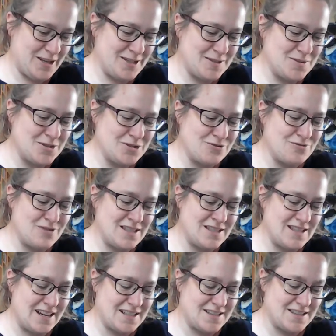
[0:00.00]
husband grinned
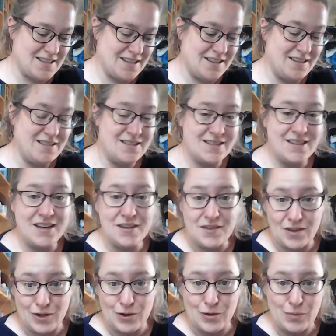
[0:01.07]
at her.
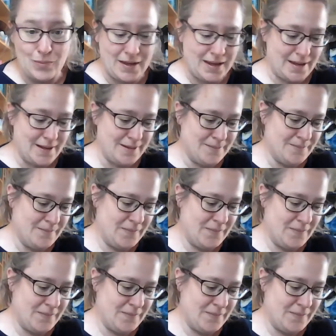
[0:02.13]
"Nothing, you mean?"